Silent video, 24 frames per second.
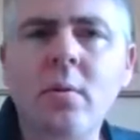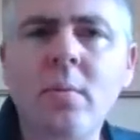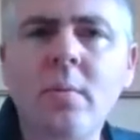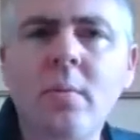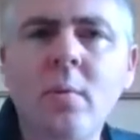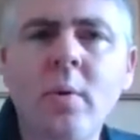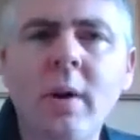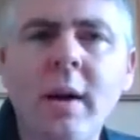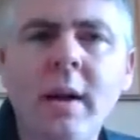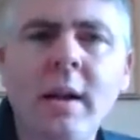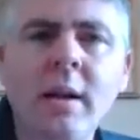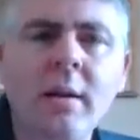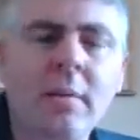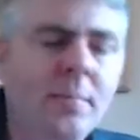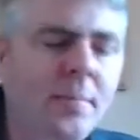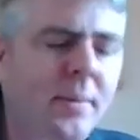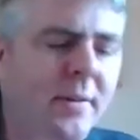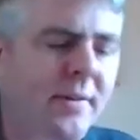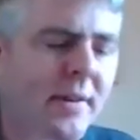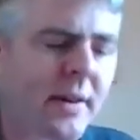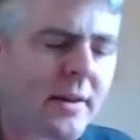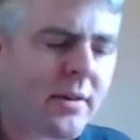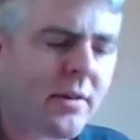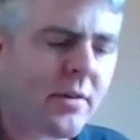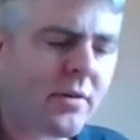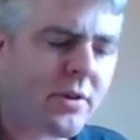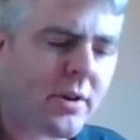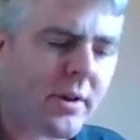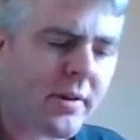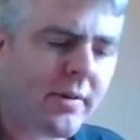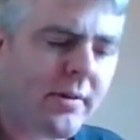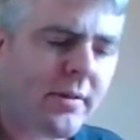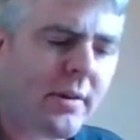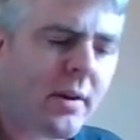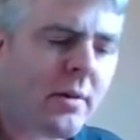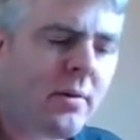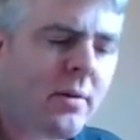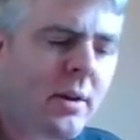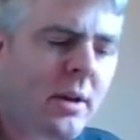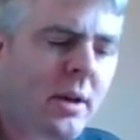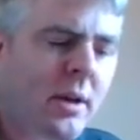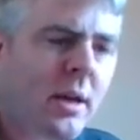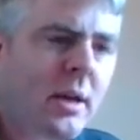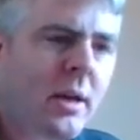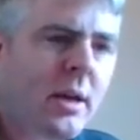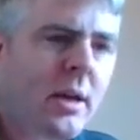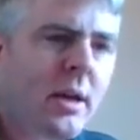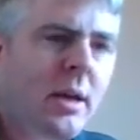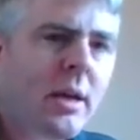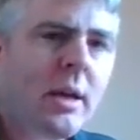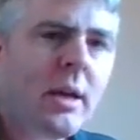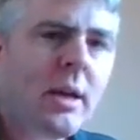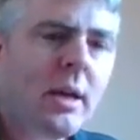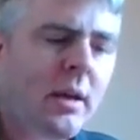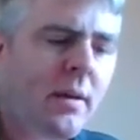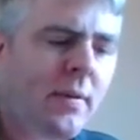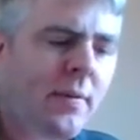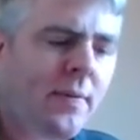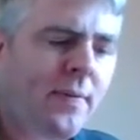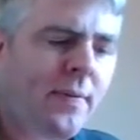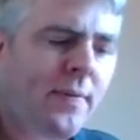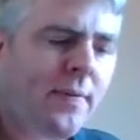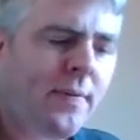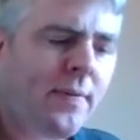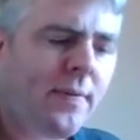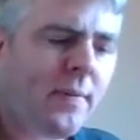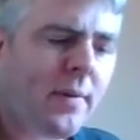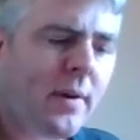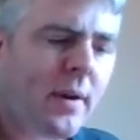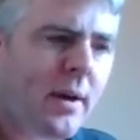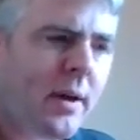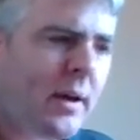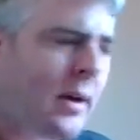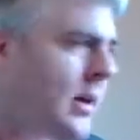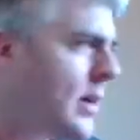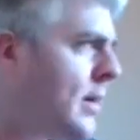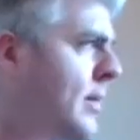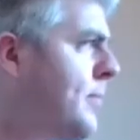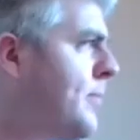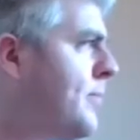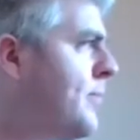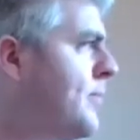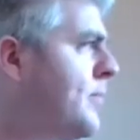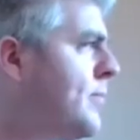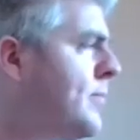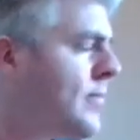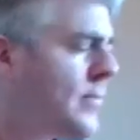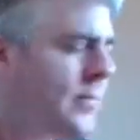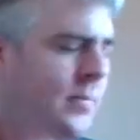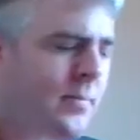quickly on percentages. So, if if